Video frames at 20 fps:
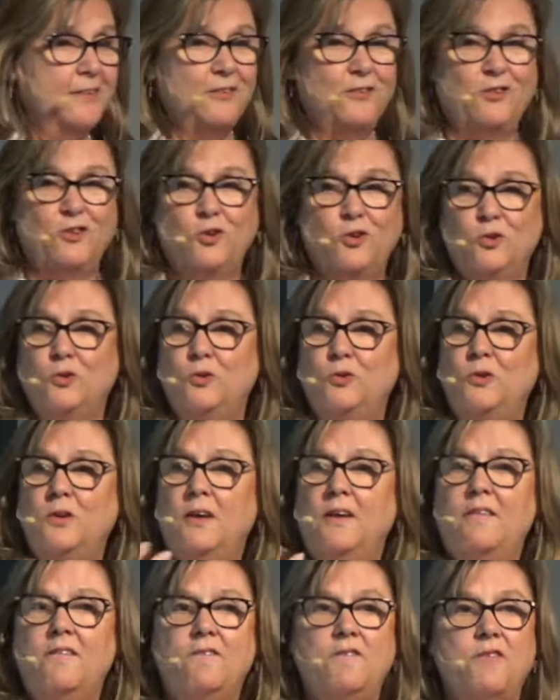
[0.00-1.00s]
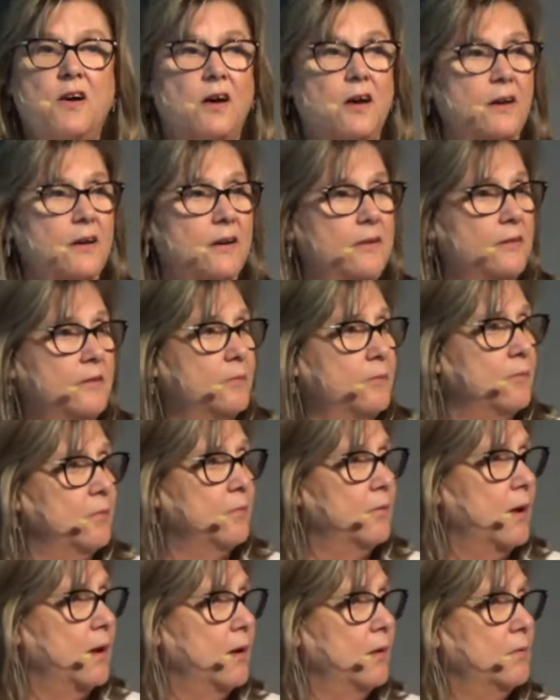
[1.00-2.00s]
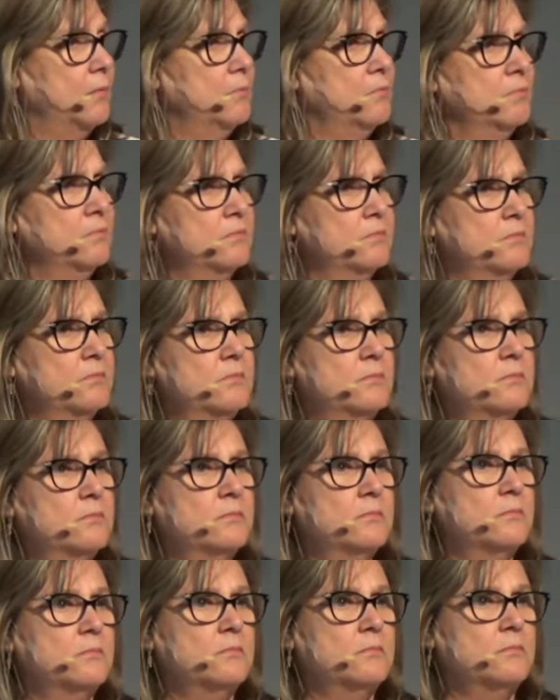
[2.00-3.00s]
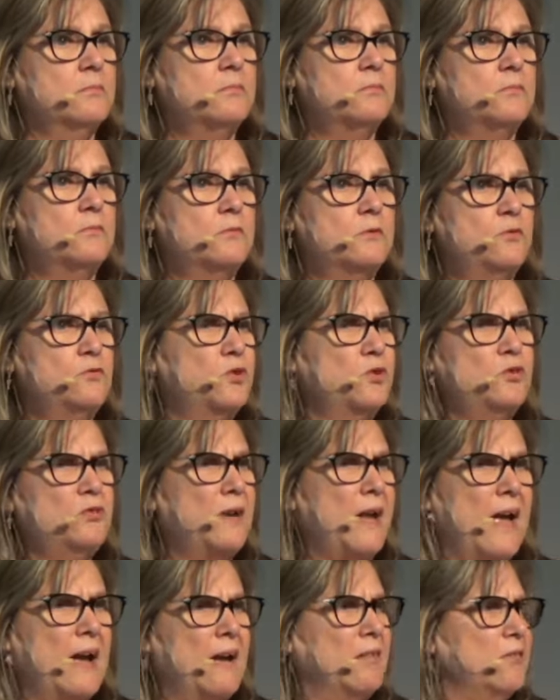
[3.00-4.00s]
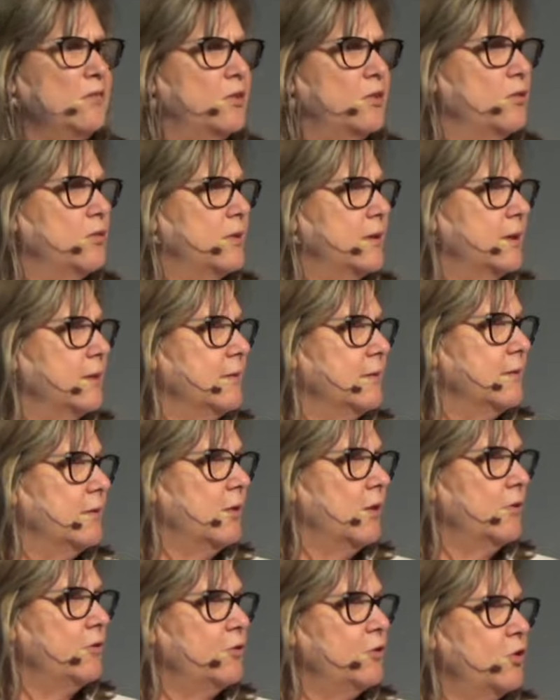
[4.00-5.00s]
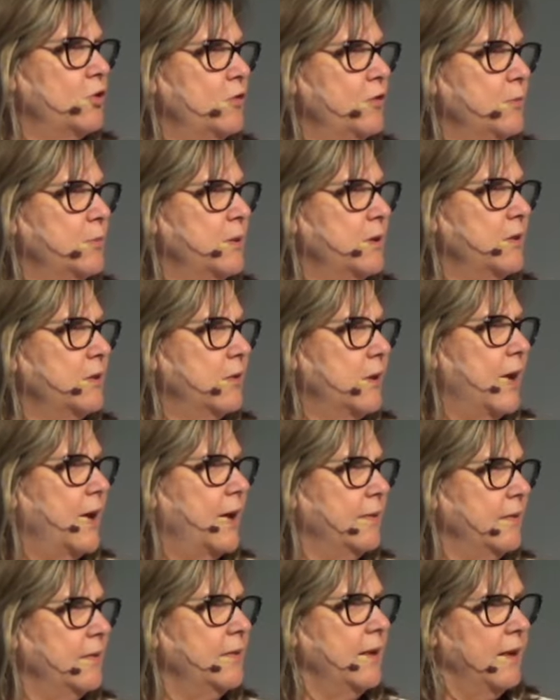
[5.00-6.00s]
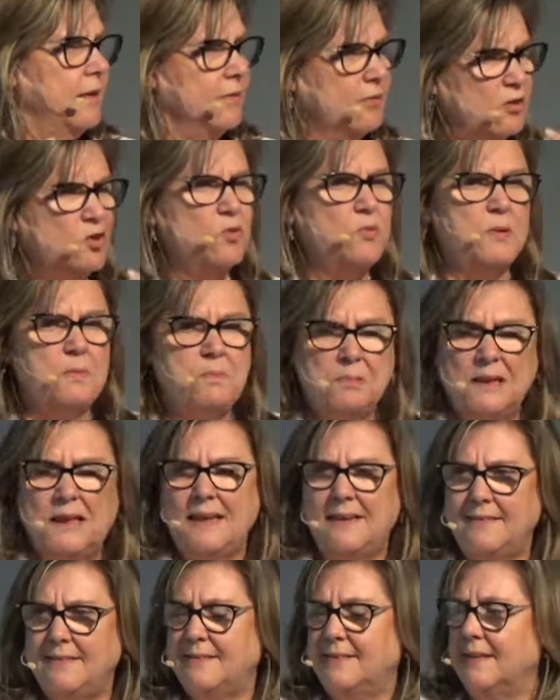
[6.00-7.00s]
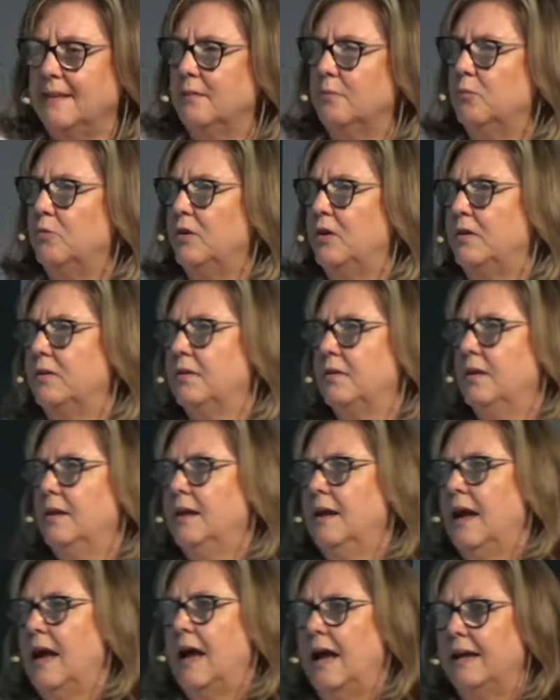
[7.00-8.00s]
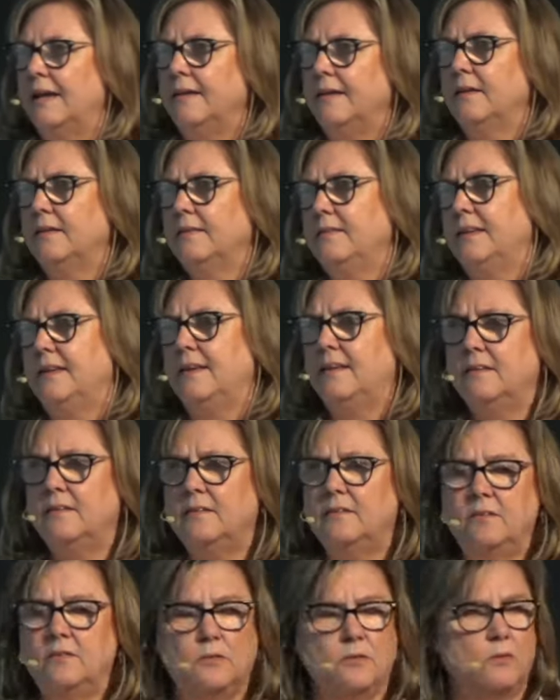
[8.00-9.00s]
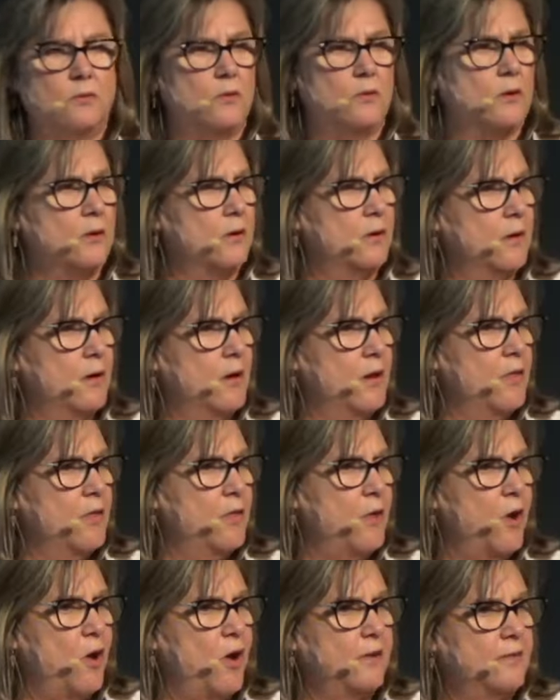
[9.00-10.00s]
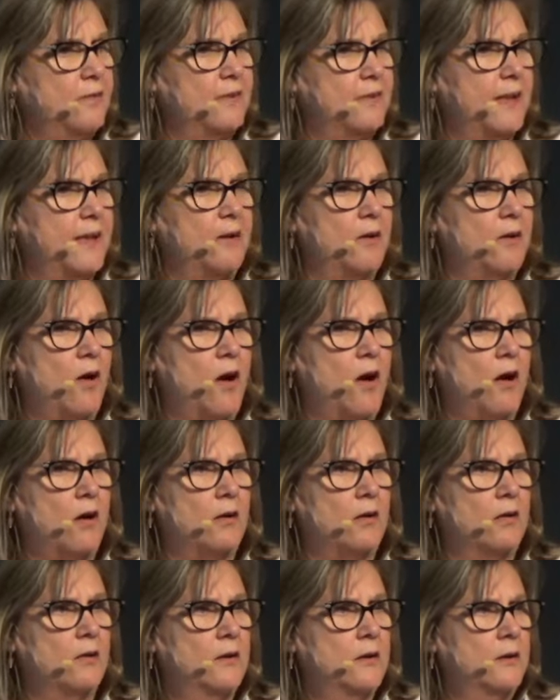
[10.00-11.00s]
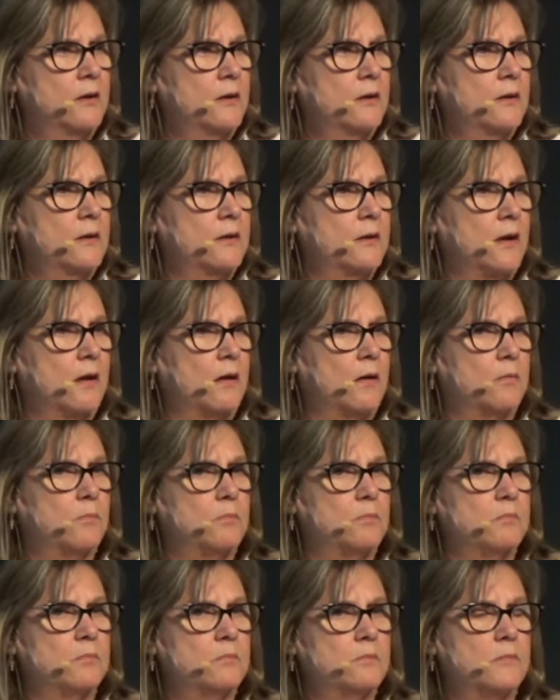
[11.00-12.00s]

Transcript: to find, root out those things that aren't serving me and to replace them with ideas or thoughts that are more